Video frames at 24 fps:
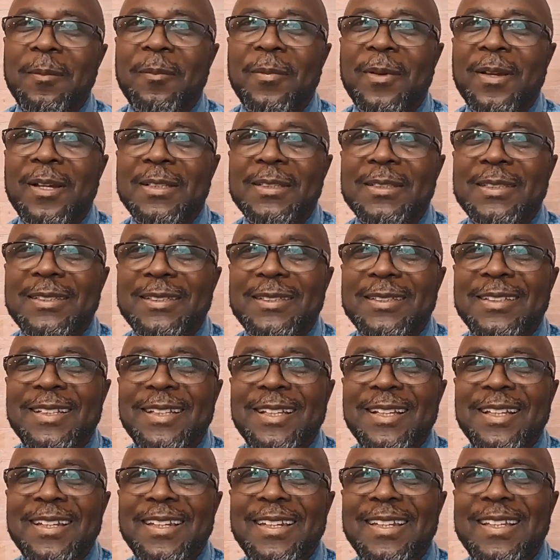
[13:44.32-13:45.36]
'Cause
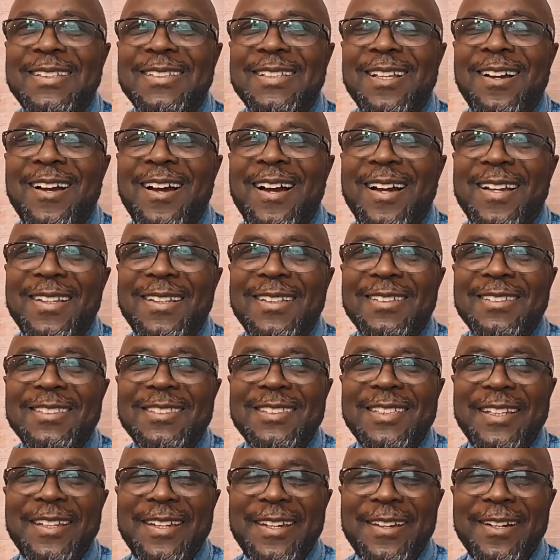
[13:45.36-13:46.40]
these onions
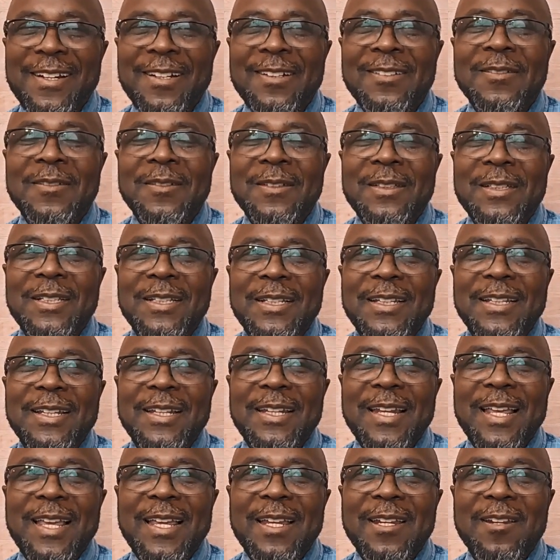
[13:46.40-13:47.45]
here,
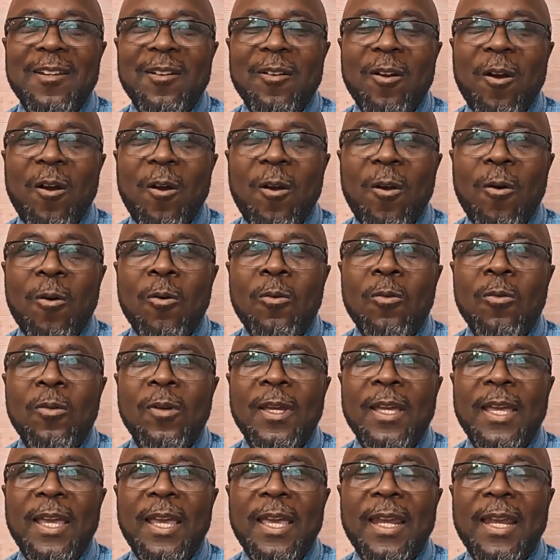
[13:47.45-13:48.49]
they grow,
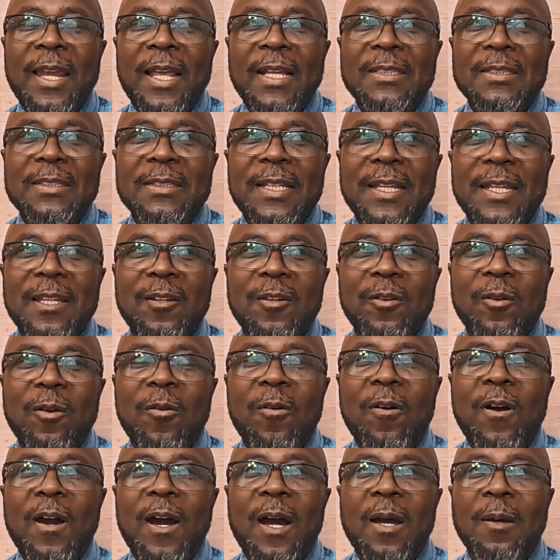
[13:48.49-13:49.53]
and as they
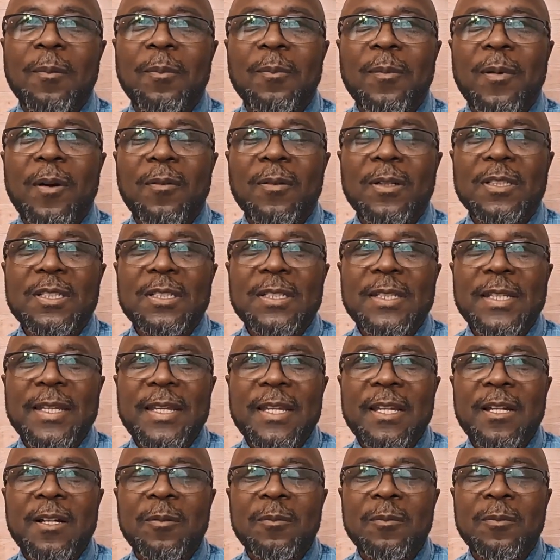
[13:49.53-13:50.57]
grow up on the
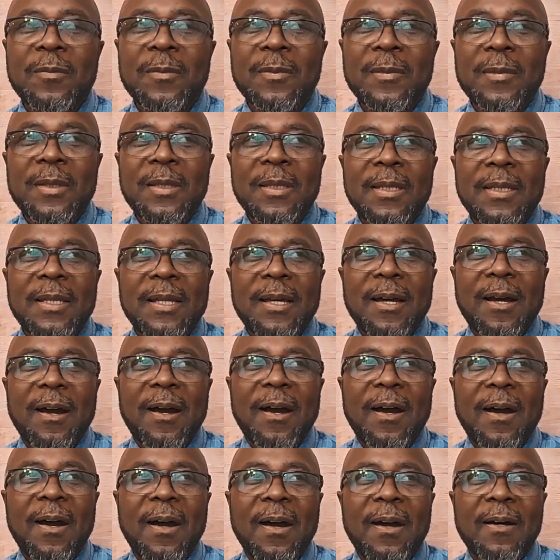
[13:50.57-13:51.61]
stem,
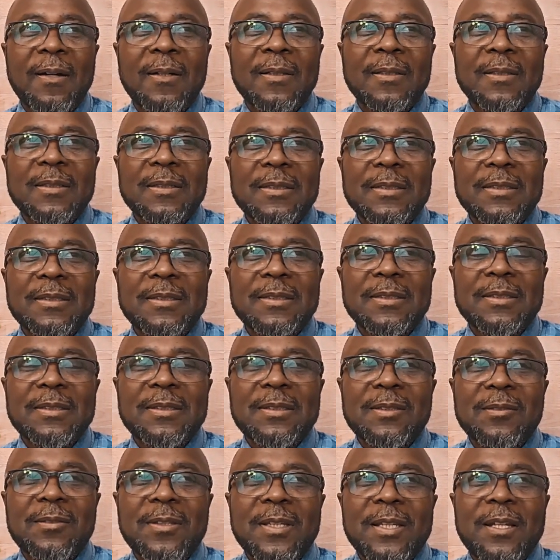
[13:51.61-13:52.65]
uh,
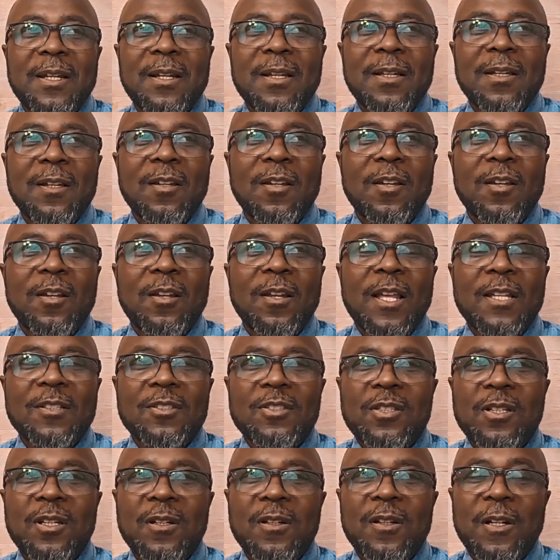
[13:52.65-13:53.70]
you get a
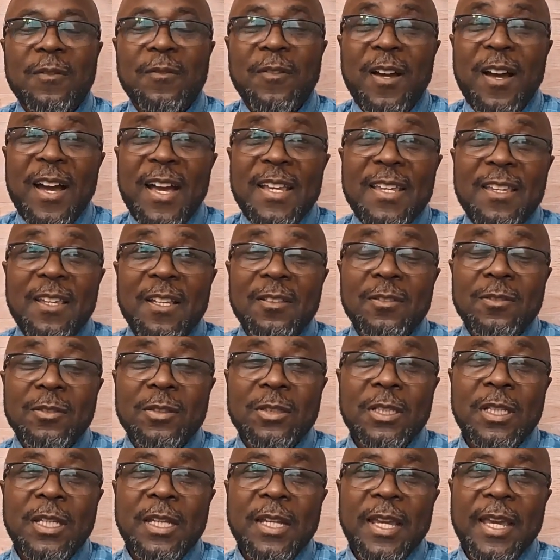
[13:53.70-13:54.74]
cluster of onions,
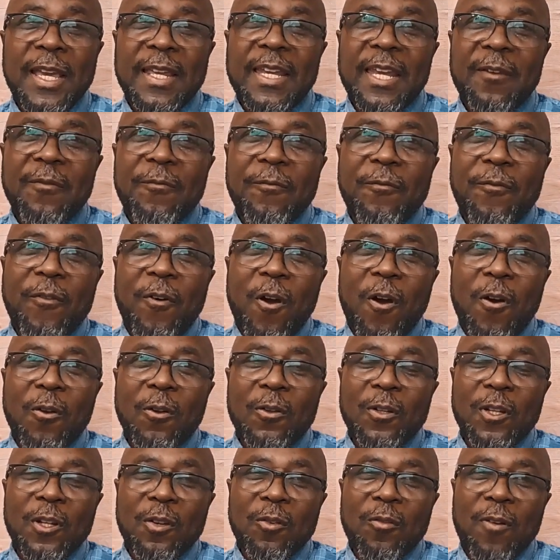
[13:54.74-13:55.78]
and they fall
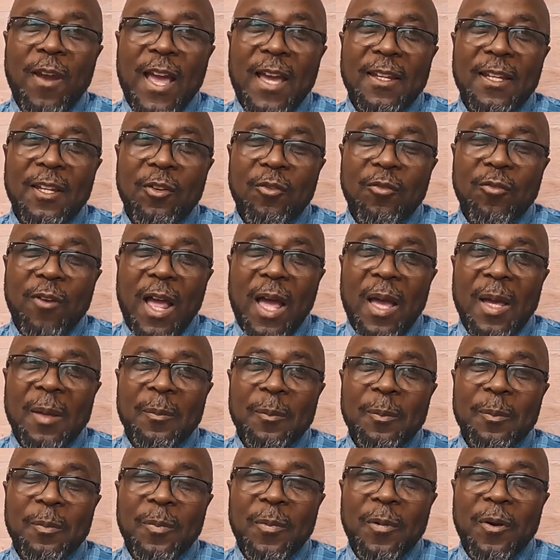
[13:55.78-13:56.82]
on the ground. They drop
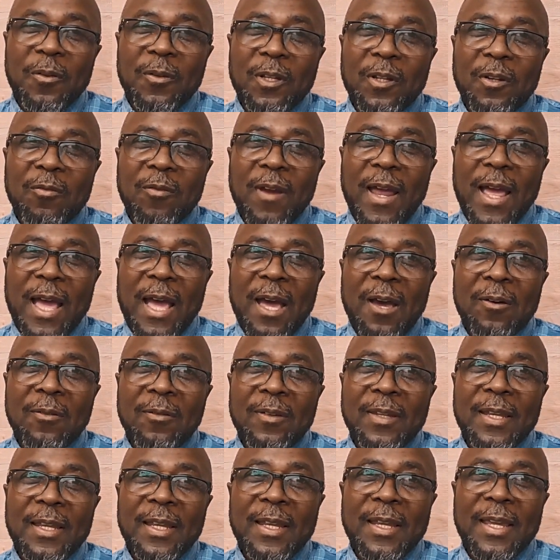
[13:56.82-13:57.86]
on the ground,
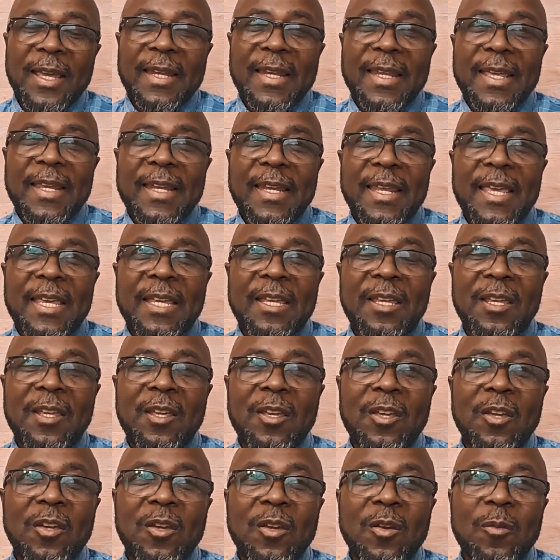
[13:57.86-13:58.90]
and then they
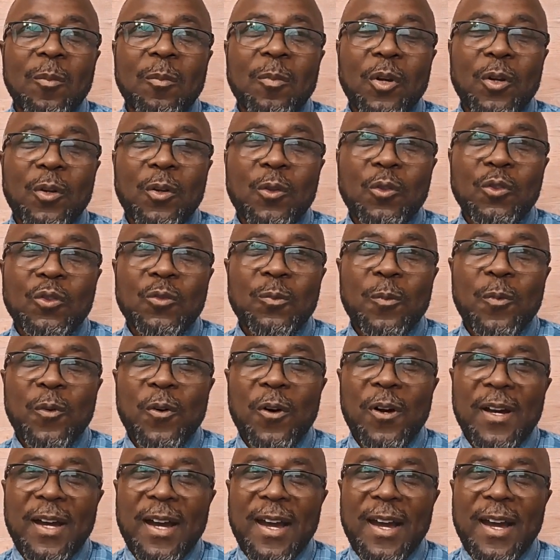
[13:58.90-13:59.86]
produce more